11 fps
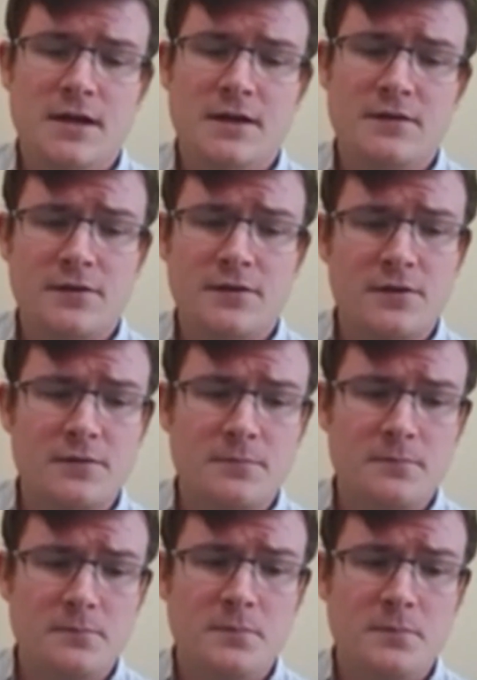The
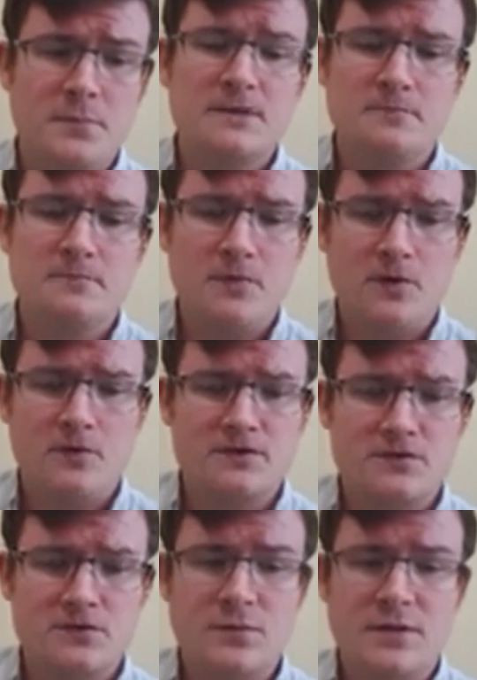other big component
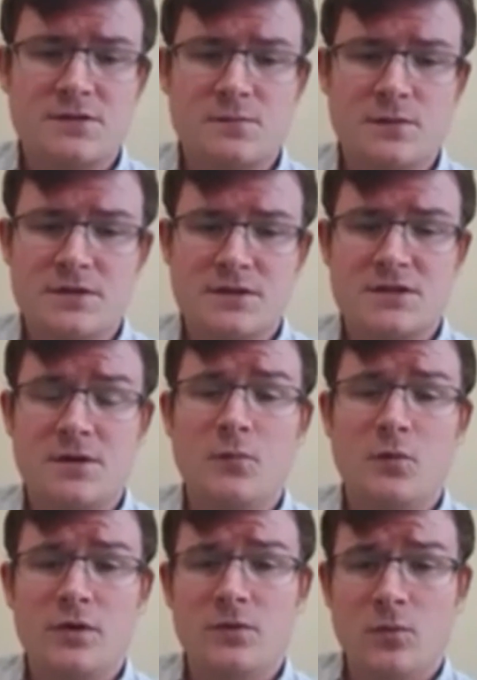to this was
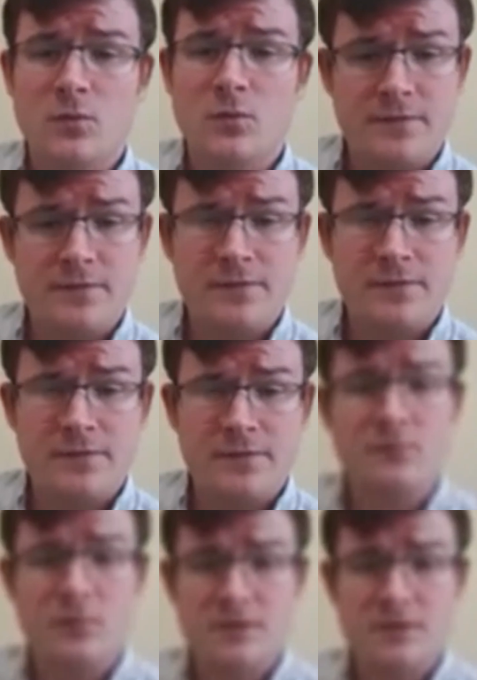submarine warfare played a
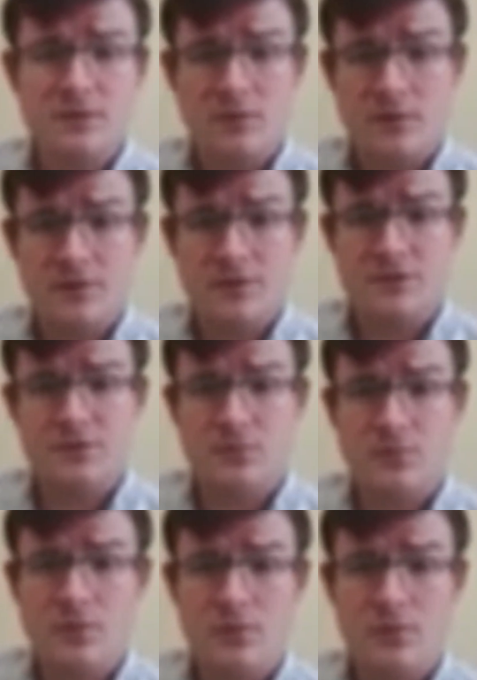really large
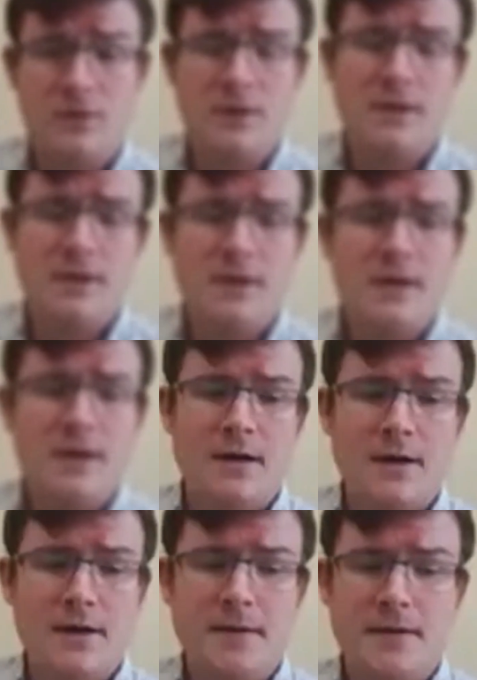role,
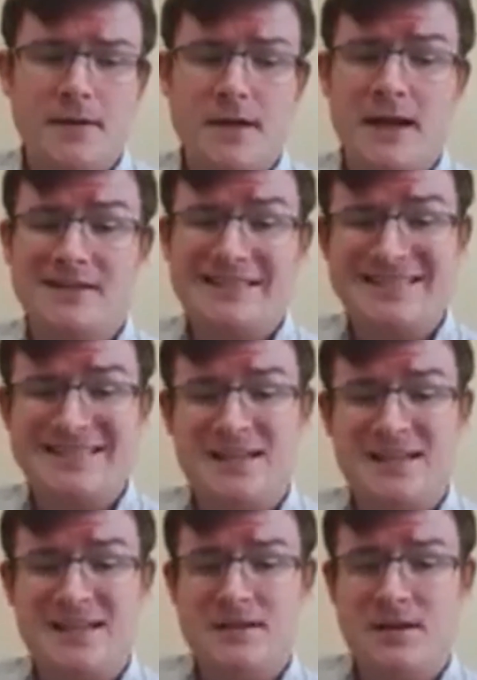at least
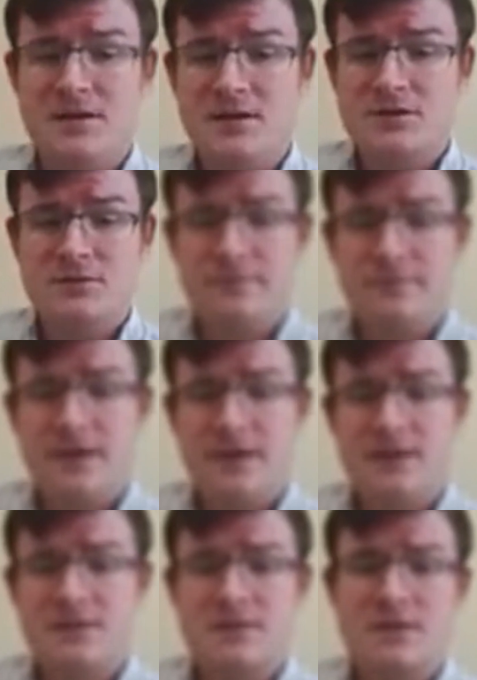in the initial
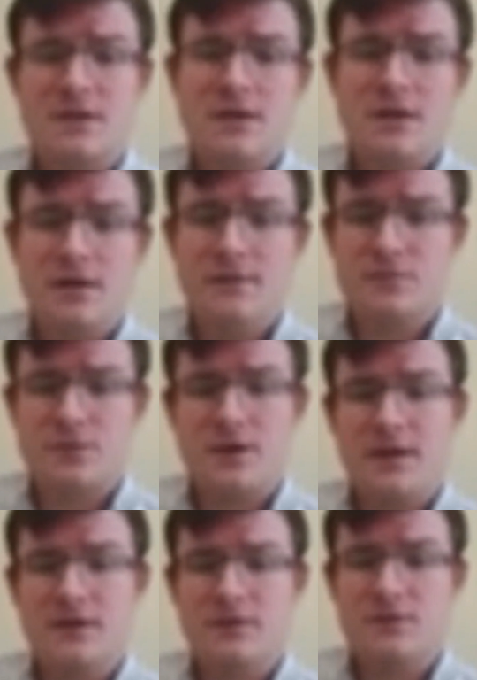phase of
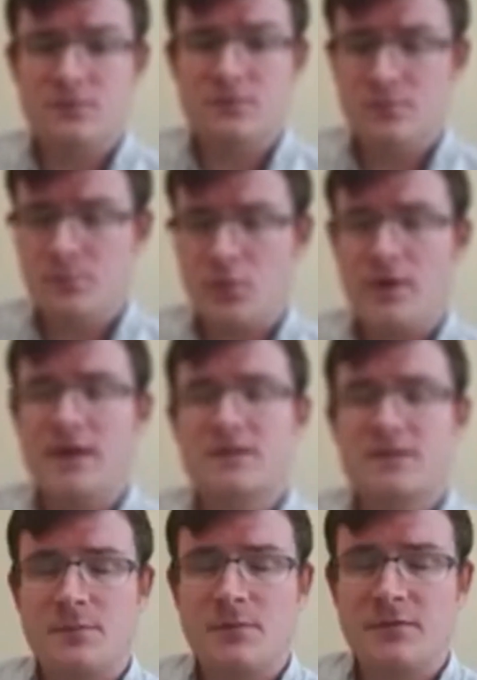trying to break
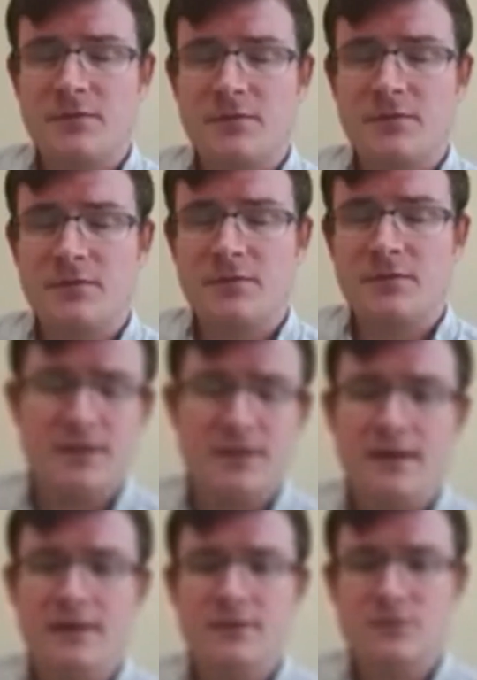some of that picket
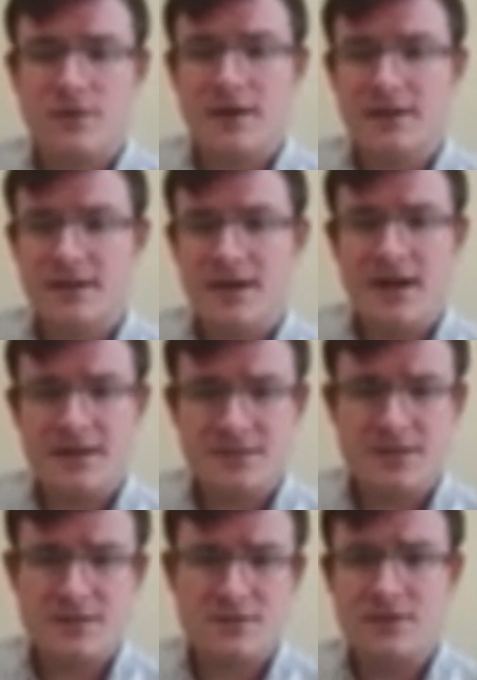line and trying to get
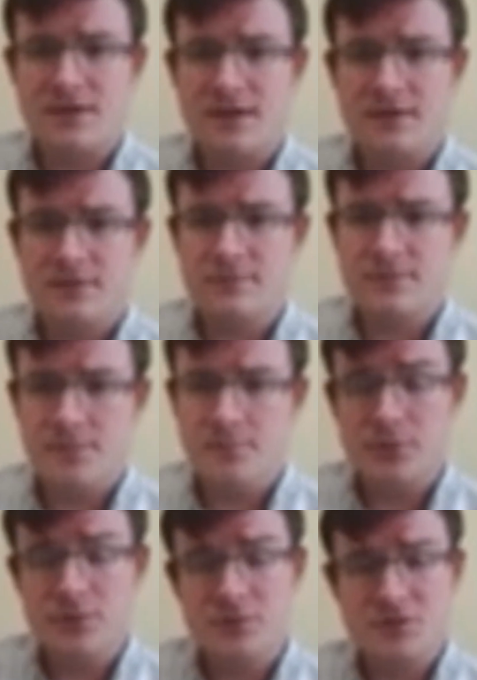access to the island
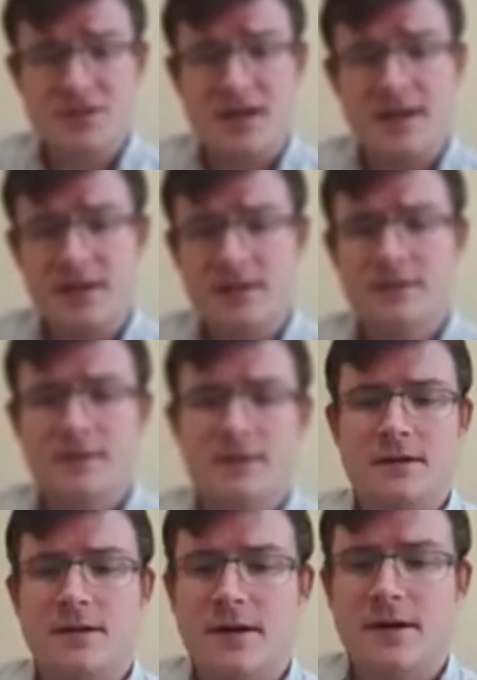from Blue's side.
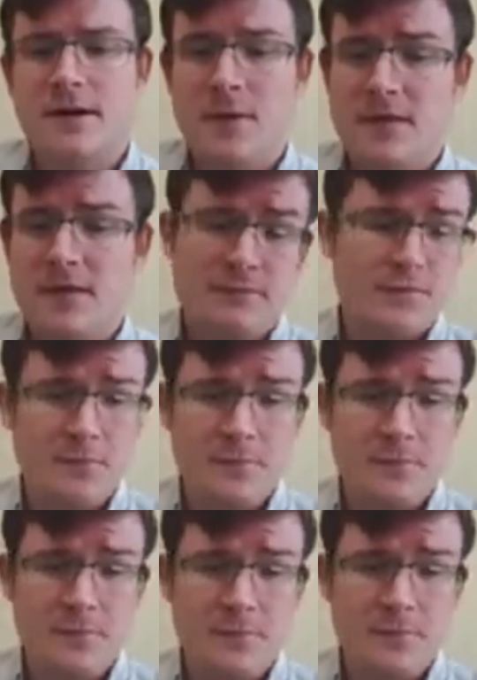And then
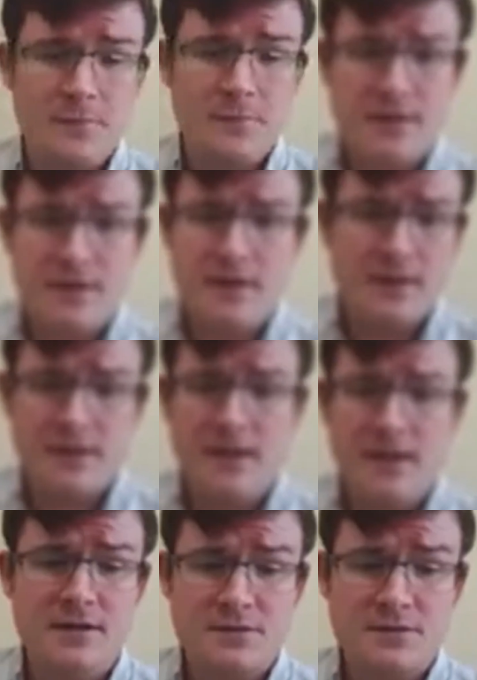from there,
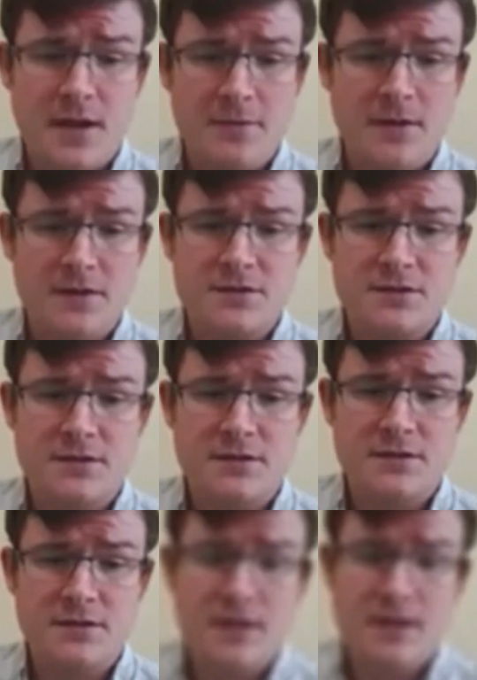again, as Matt
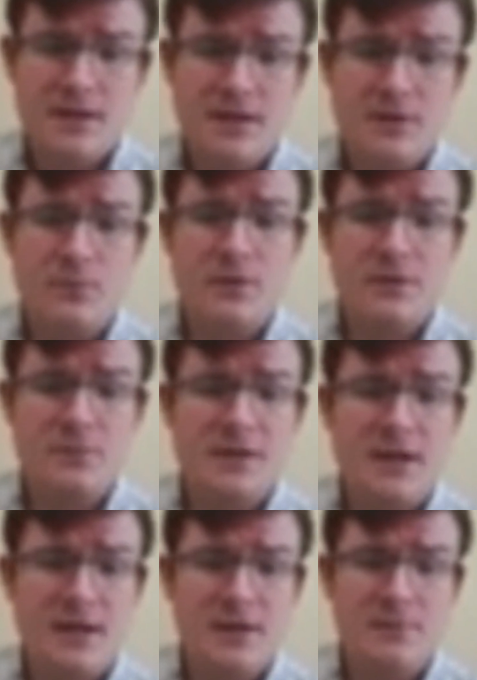mentioned, it really
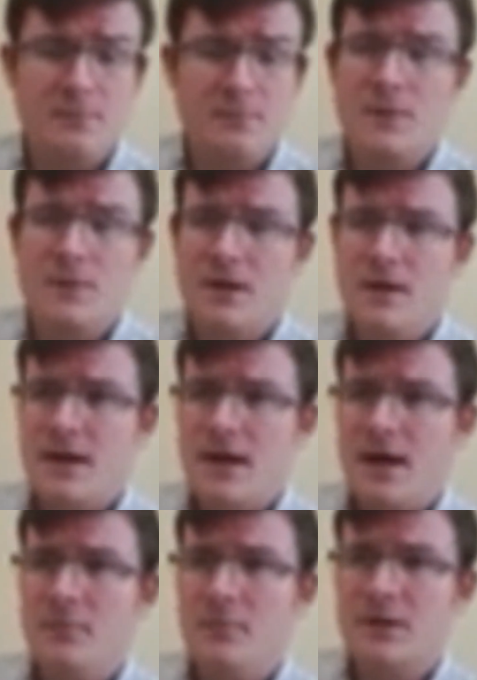became
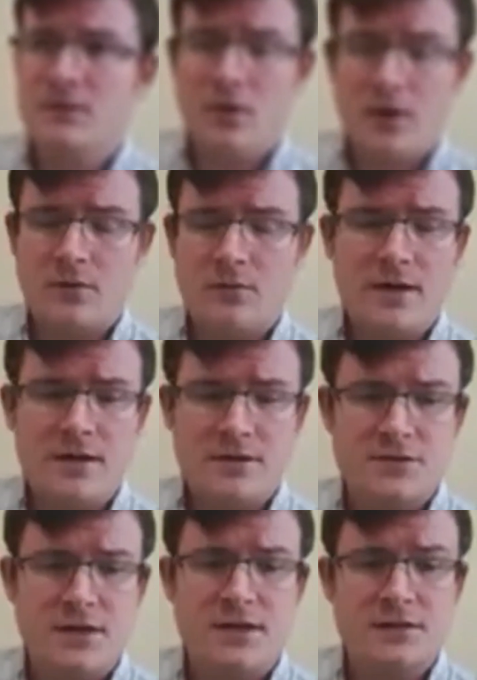how many
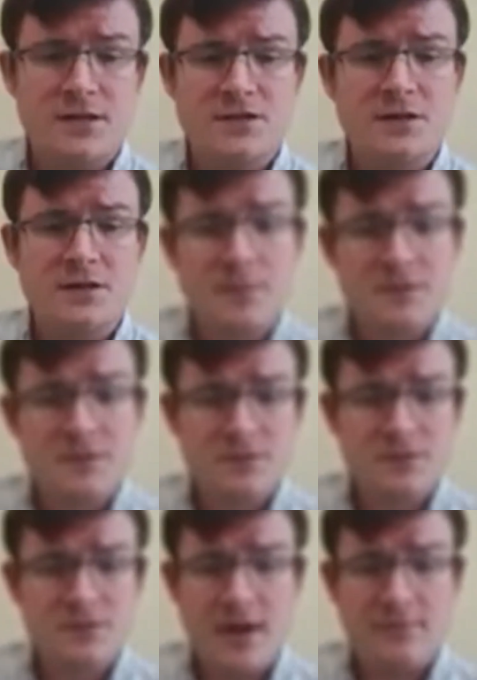long-range anti-ship missiles
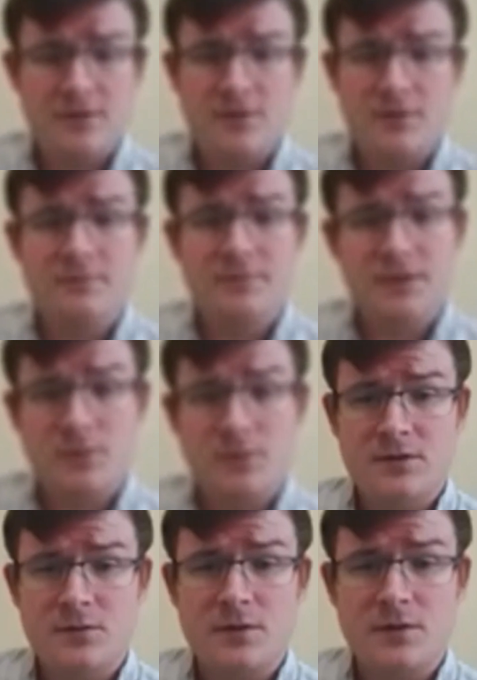do you have in your
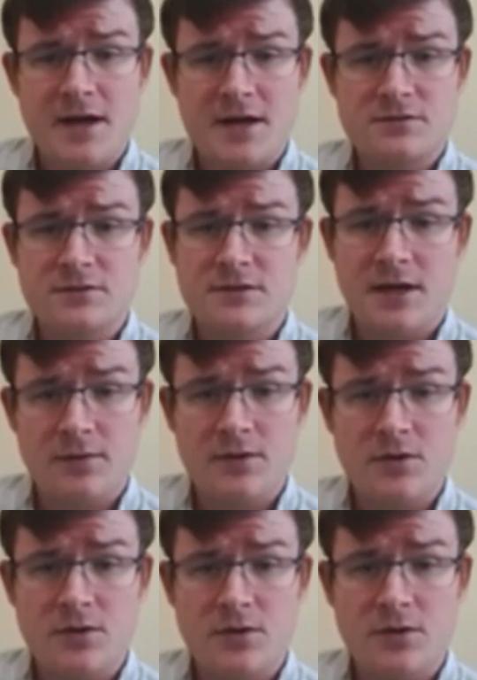inventory that you can actually
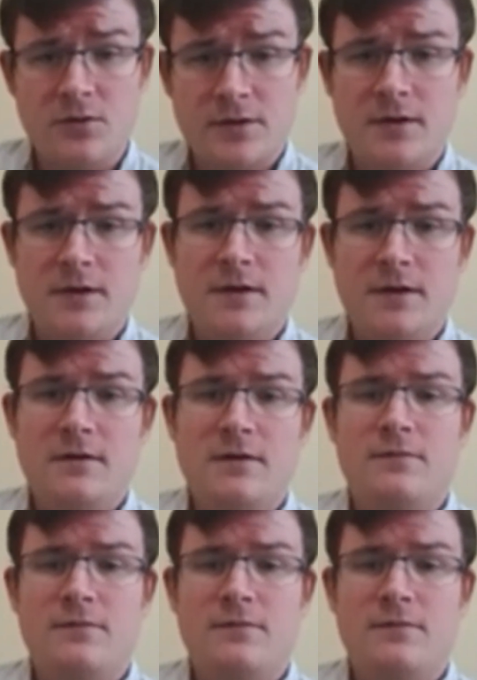carry over